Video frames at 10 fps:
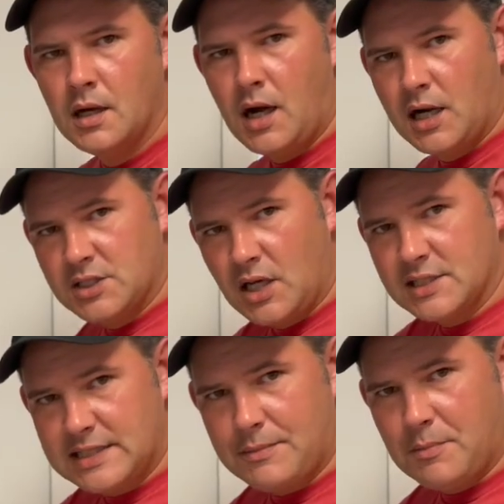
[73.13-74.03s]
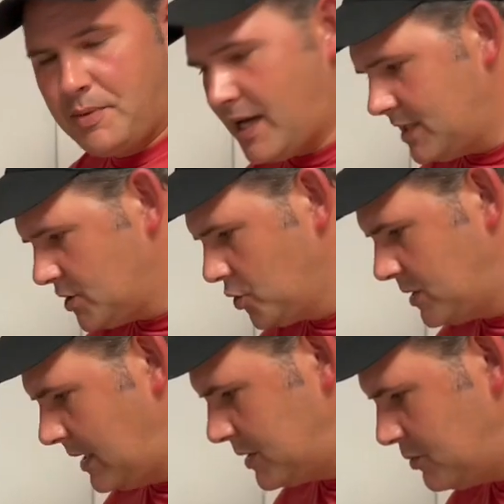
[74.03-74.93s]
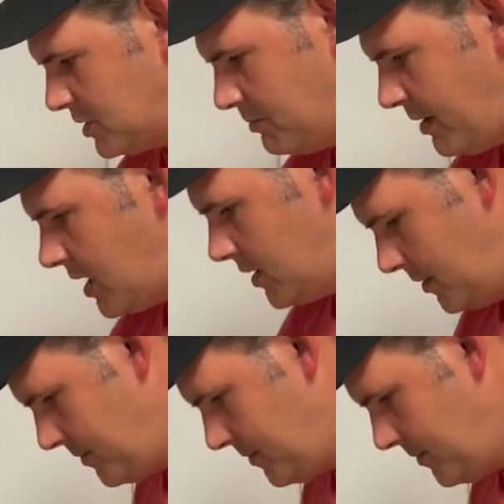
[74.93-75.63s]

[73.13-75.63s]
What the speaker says: All right, y'all, in a separate pot, 2 tablespoons of butter.